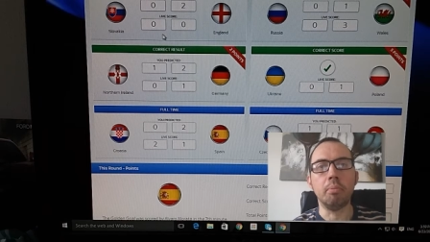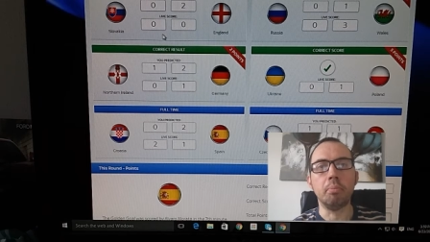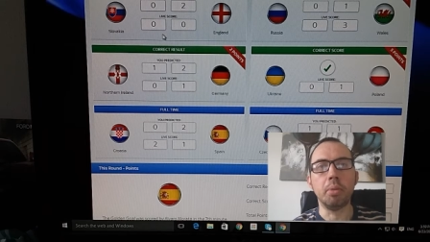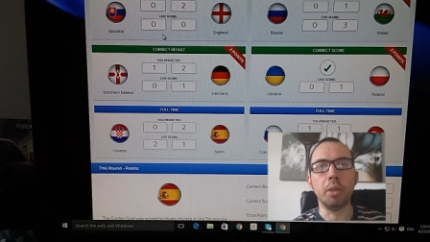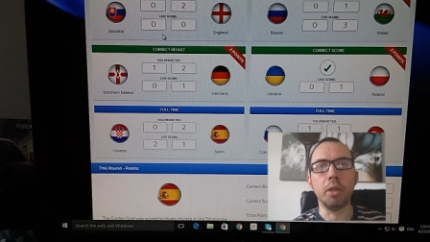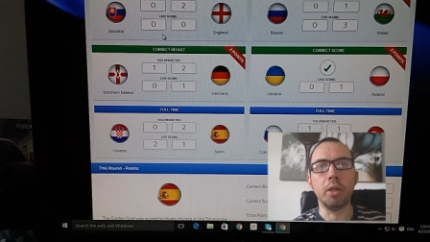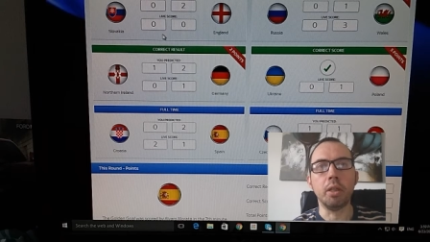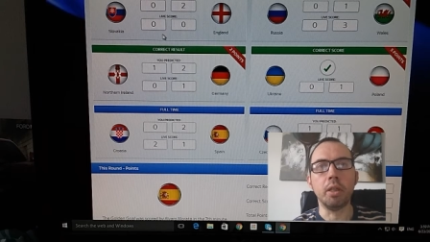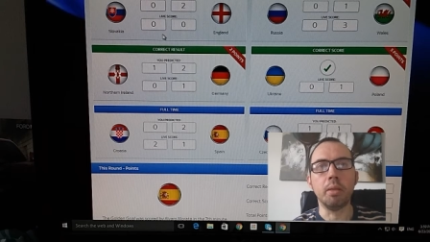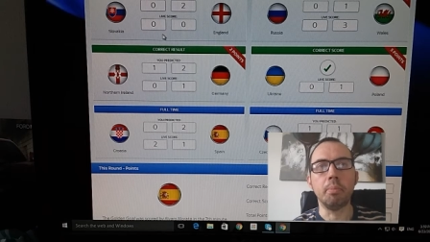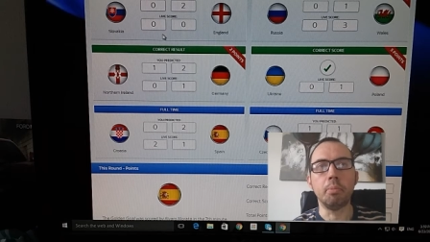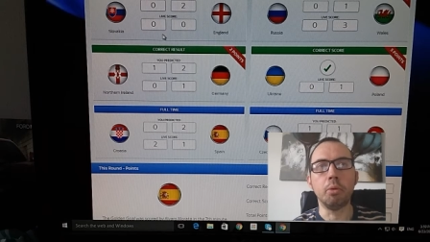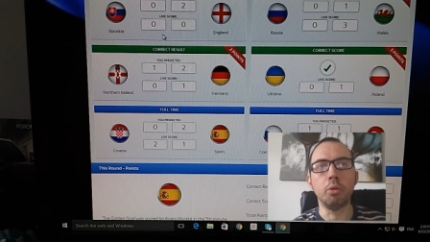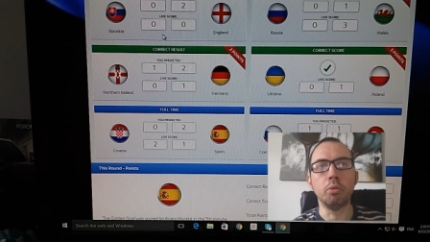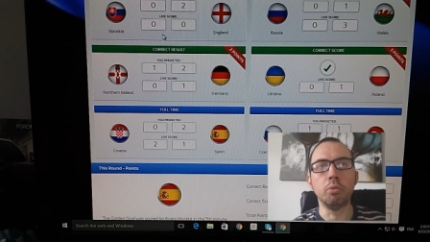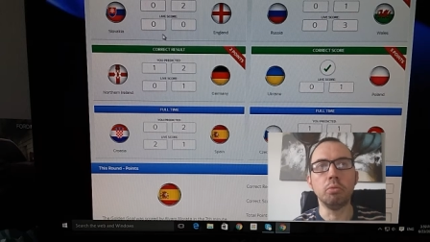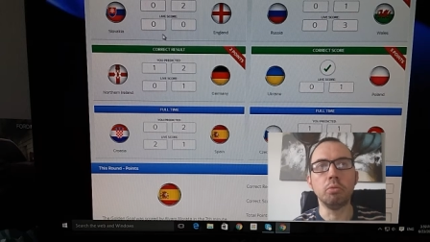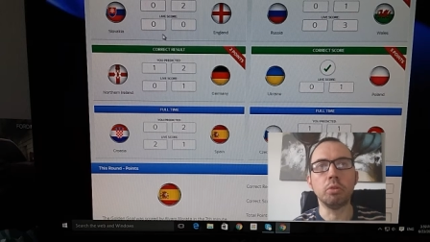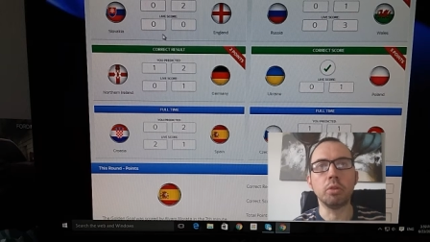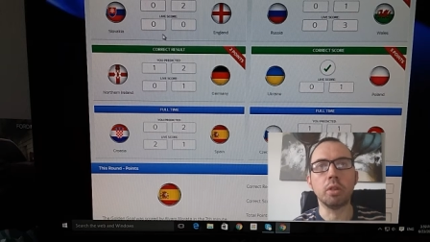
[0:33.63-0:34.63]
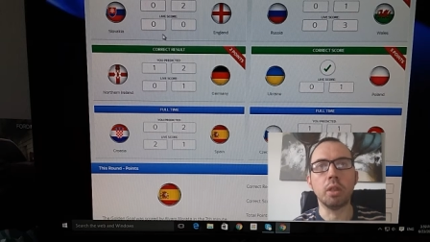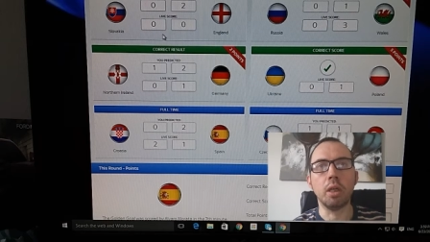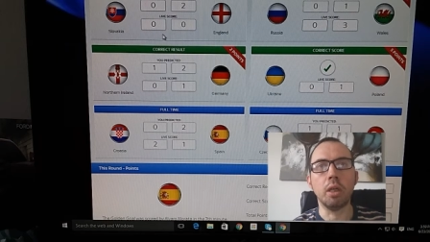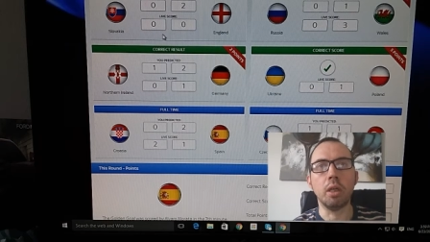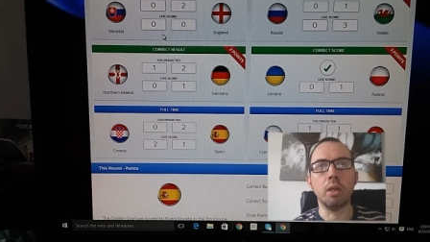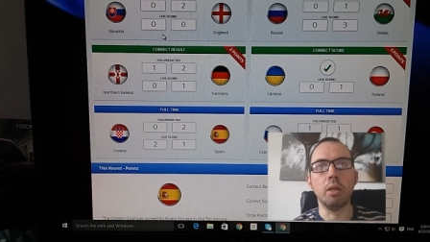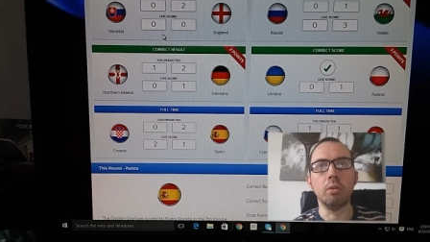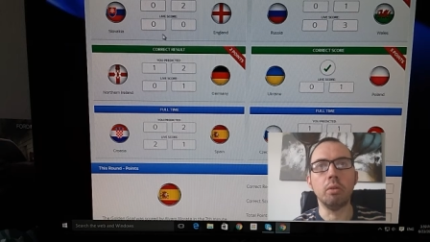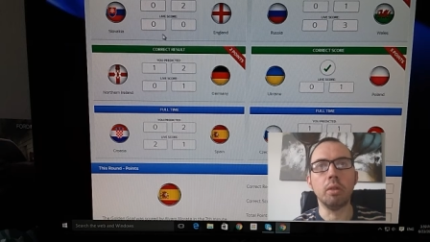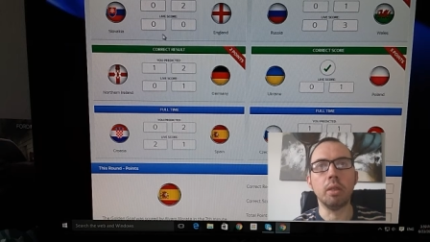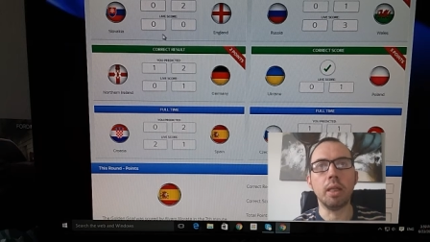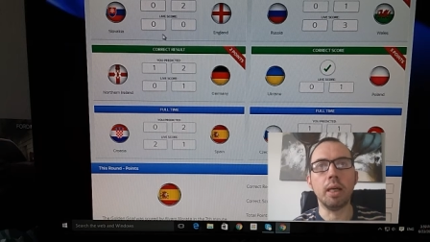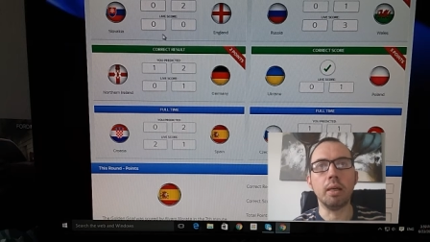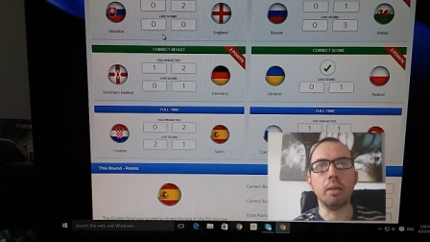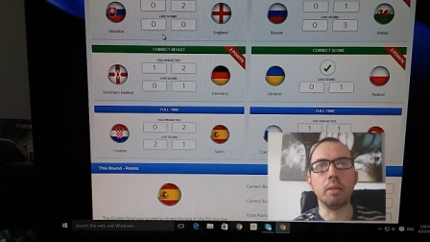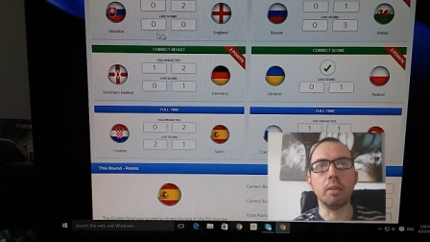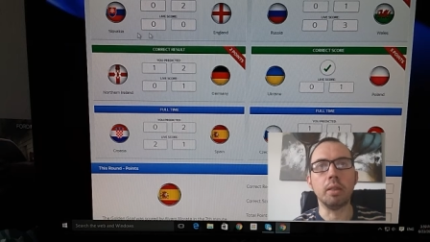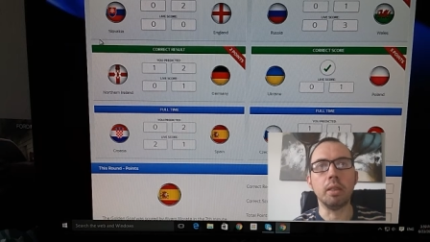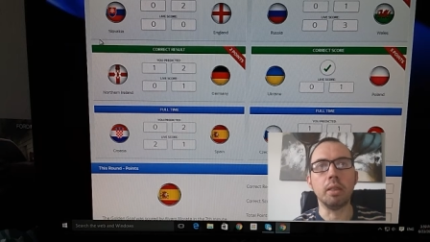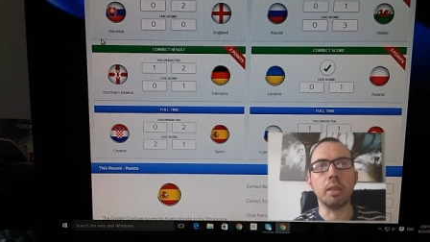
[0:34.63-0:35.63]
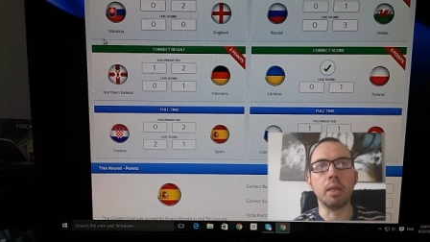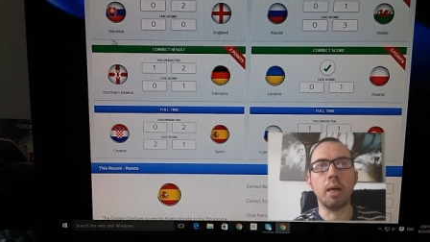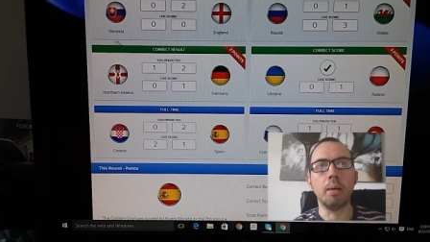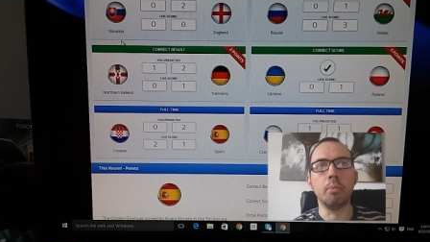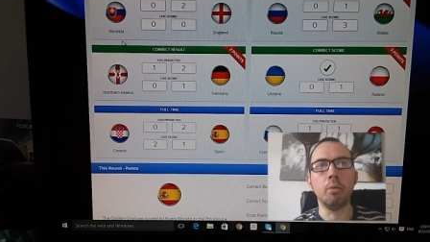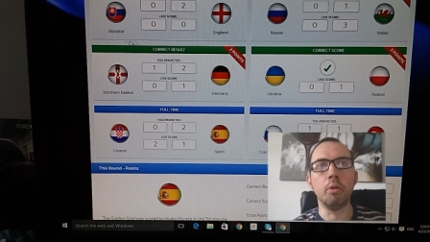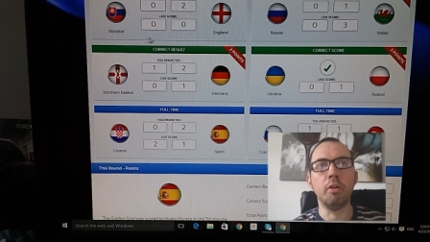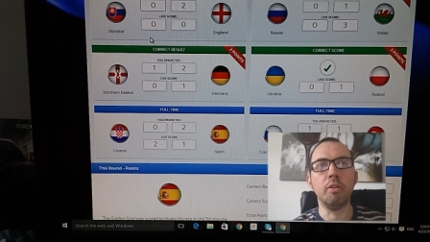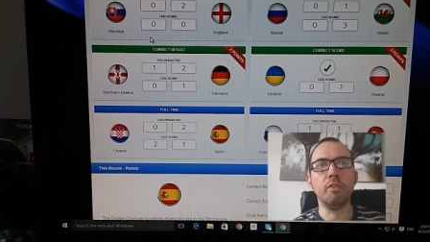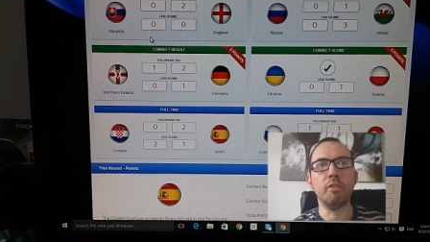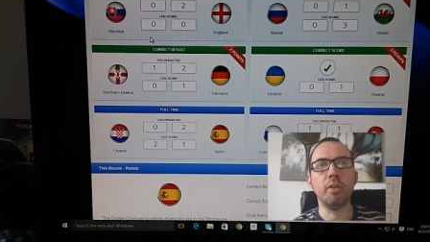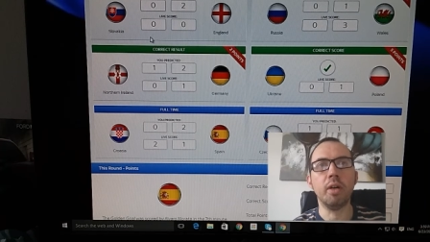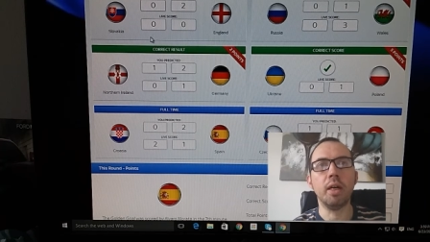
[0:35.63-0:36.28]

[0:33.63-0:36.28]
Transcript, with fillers: behind the balls, so that didn't come off.